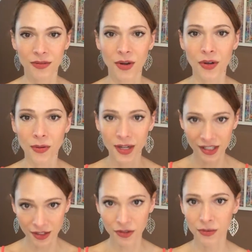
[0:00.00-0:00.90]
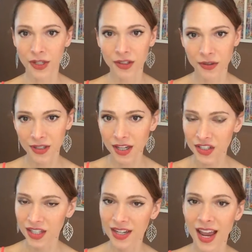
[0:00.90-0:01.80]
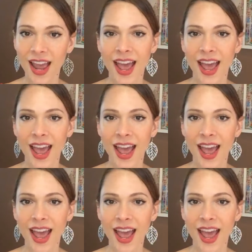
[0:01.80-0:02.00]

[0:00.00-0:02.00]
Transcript: you know you're ready to do reintroduction,